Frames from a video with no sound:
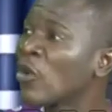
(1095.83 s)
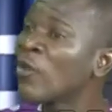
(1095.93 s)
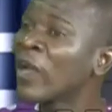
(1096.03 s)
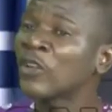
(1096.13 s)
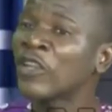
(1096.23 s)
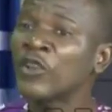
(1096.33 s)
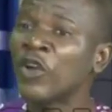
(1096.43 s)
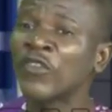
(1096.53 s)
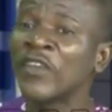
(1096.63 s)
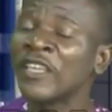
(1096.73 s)
we are talking of,
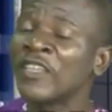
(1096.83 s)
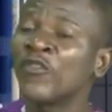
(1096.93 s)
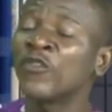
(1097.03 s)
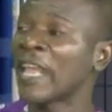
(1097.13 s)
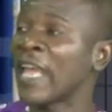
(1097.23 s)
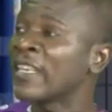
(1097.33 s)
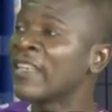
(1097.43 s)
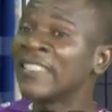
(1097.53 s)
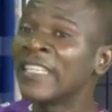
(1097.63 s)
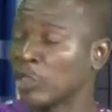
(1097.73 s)
if you
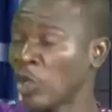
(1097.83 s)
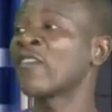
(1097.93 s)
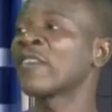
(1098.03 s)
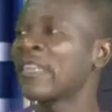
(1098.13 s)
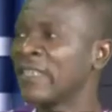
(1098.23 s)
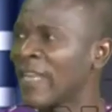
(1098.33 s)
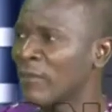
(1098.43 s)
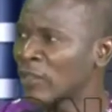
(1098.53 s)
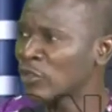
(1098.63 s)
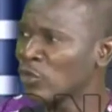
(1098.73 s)
like, the toggery that may
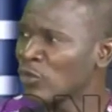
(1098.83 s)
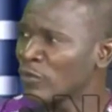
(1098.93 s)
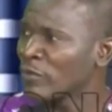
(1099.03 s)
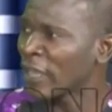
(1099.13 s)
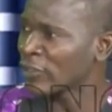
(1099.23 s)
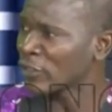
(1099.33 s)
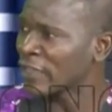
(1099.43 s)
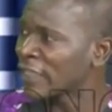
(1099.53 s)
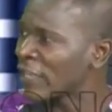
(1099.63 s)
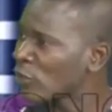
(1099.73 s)
soon be
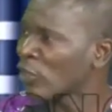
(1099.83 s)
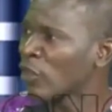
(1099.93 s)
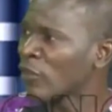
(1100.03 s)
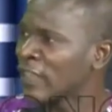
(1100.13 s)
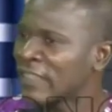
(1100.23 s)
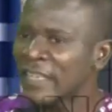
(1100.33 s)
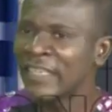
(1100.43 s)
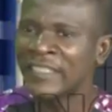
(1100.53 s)
associated with all of this, mm.